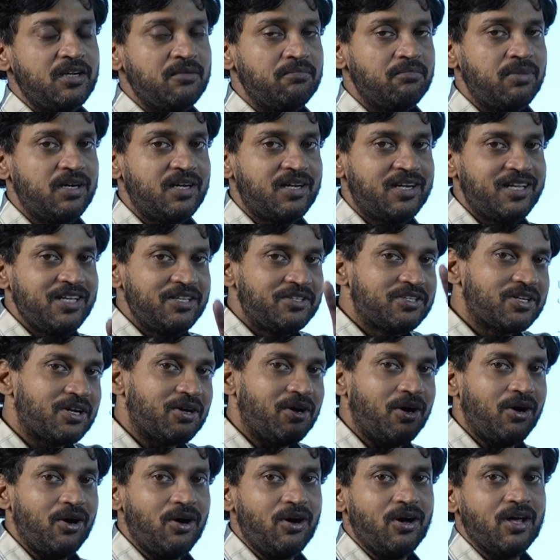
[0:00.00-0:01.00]
But these
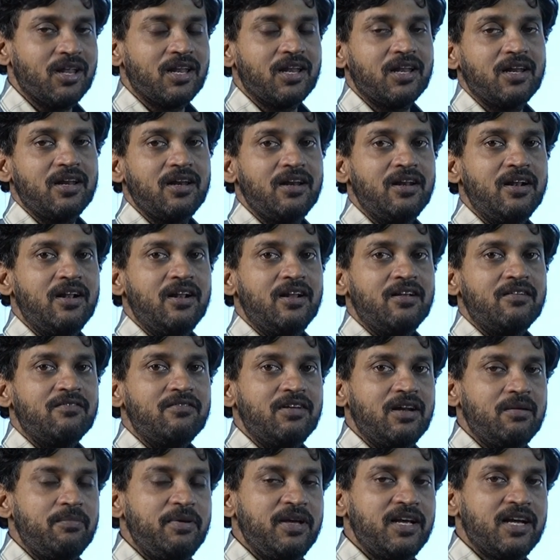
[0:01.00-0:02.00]
are all
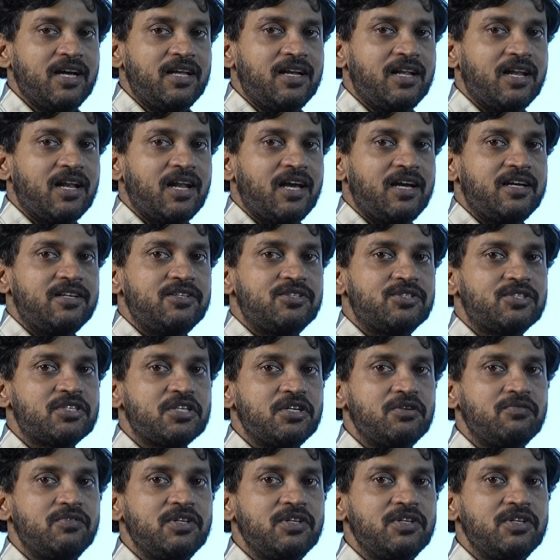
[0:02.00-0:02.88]
will be analyzed